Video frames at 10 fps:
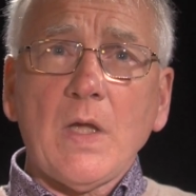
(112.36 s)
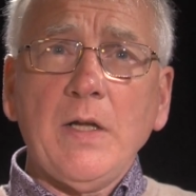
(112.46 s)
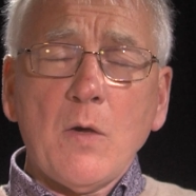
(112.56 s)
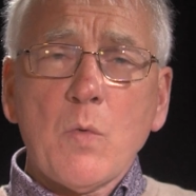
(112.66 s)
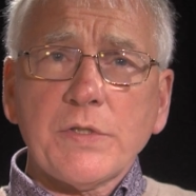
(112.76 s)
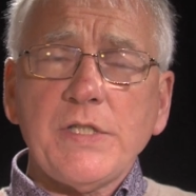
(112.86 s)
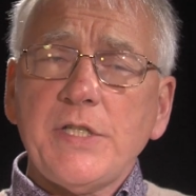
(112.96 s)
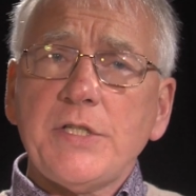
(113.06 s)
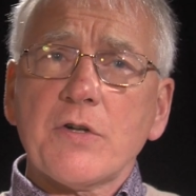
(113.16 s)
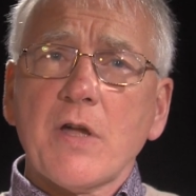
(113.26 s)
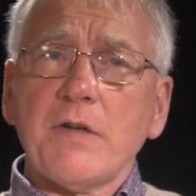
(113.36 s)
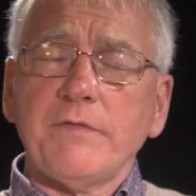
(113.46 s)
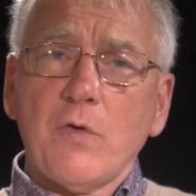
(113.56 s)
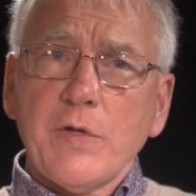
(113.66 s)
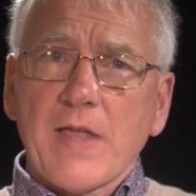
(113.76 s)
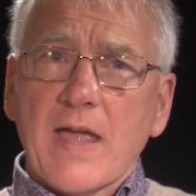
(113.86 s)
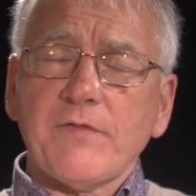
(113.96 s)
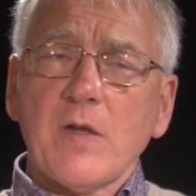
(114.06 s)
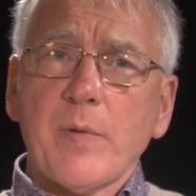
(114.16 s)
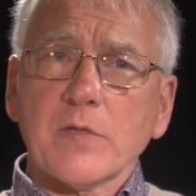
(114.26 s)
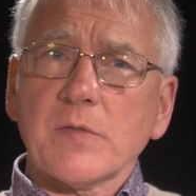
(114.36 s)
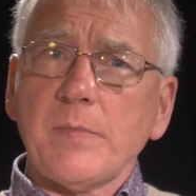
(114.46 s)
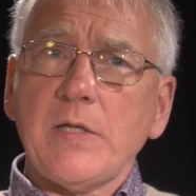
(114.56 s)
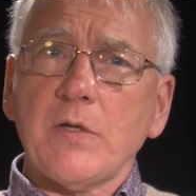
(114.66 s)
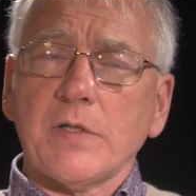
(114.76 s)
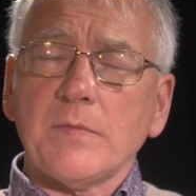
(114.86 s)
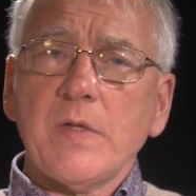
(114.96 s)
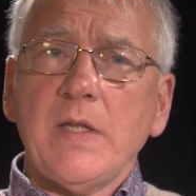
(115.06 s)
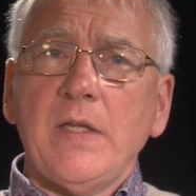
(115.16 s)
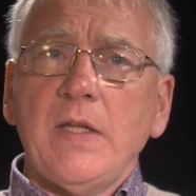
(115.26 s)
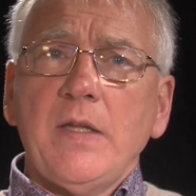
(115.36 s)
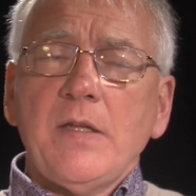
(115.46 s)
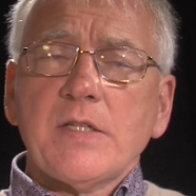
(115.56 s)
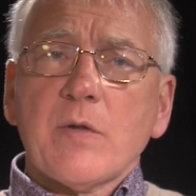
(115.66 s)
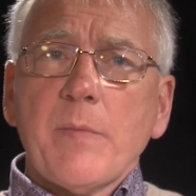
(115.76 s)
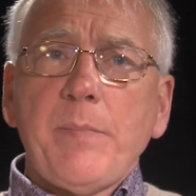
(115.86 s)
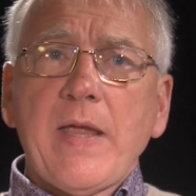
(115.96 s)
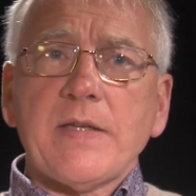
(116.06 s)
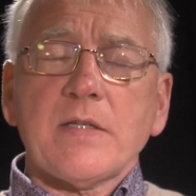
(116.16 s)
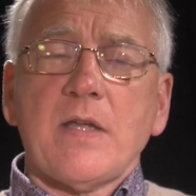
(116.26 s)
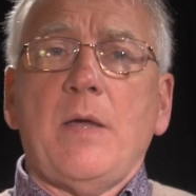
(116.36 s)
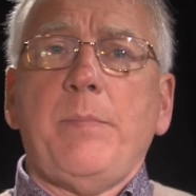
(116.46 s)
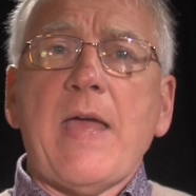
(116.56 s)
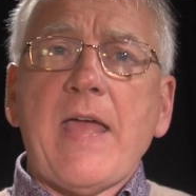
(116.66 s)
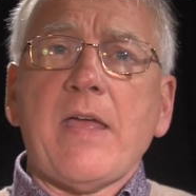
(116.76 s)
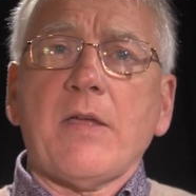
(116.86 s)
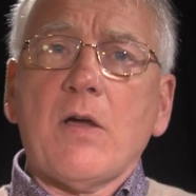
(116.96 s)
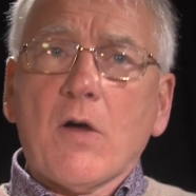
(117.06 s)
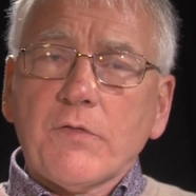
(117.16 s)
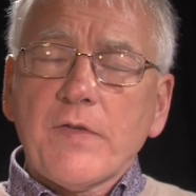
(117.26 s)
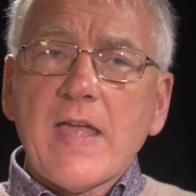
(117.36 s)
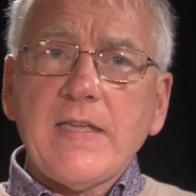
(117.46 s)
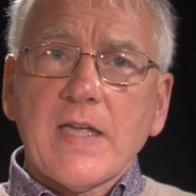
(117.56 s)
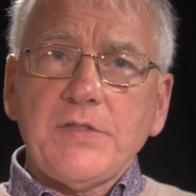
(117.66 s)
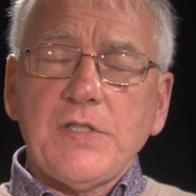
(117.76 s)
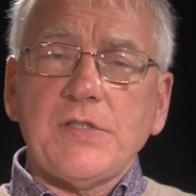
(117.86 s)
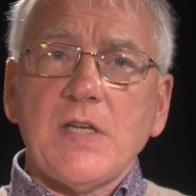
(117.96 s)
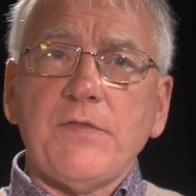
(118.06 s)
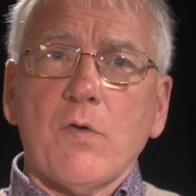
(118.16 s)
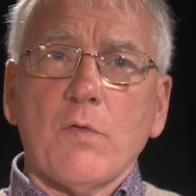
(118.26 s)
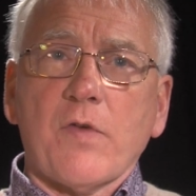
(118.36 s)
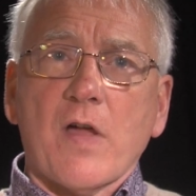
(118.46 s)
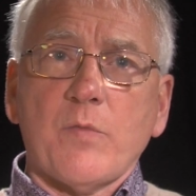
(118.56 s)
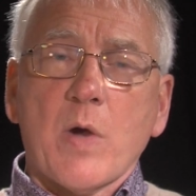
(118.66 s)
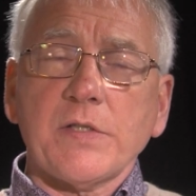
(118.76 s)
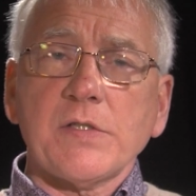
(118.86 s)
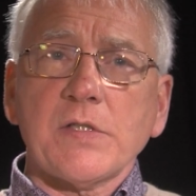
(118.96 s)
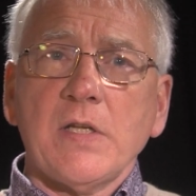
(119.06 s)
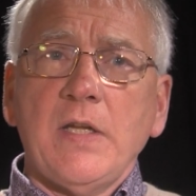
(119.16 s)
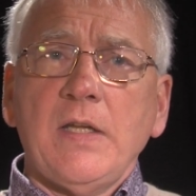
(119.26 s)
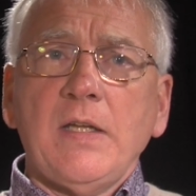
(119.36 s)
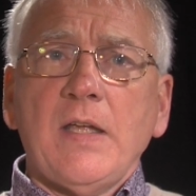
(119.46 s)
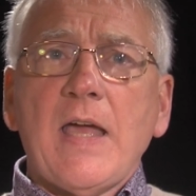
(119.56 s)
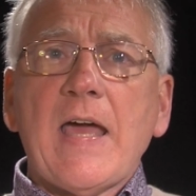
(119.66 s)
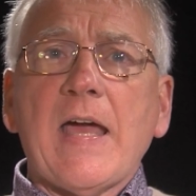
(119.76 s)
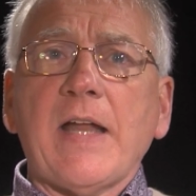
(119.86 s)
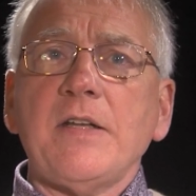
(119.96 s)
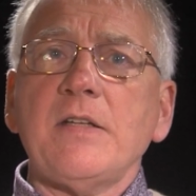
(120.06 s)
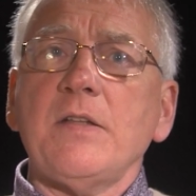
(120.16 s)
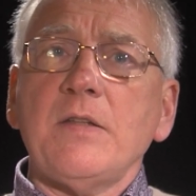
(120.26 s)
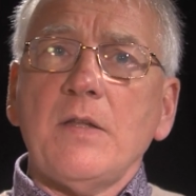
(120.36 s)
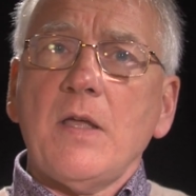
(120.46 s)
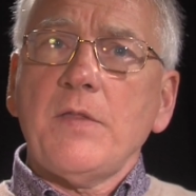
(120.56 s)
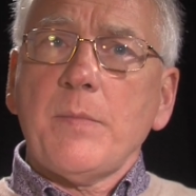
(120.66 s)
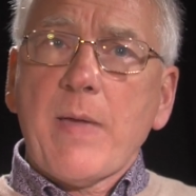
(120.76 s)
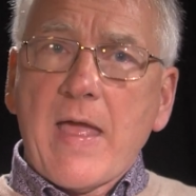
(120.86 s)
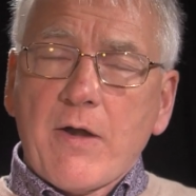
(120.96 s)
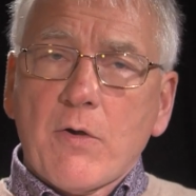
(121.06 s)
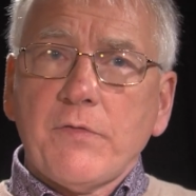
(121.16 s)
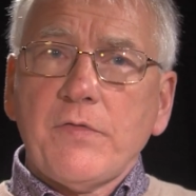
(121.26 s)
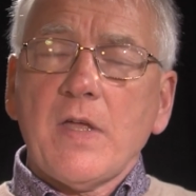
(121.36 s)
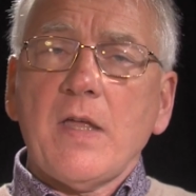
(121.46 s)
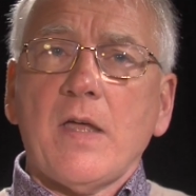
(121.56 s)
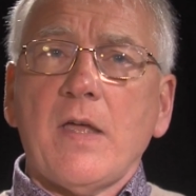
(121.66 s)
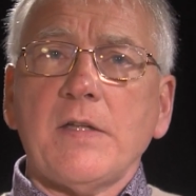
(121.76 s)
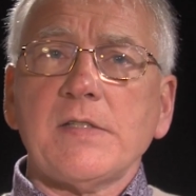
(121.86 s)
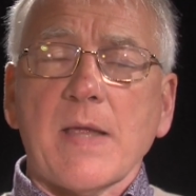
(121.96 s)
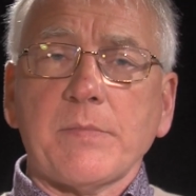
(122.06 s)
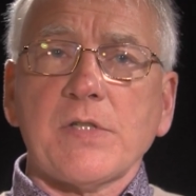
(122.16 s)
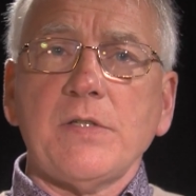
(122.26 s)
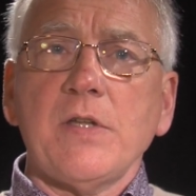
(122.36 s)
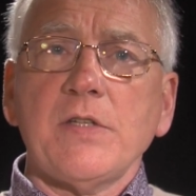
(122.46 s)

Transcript: And I wanted to try and avoid that if I possibly could. So I picked a pair of AKG C451s and the pair of uh, Samson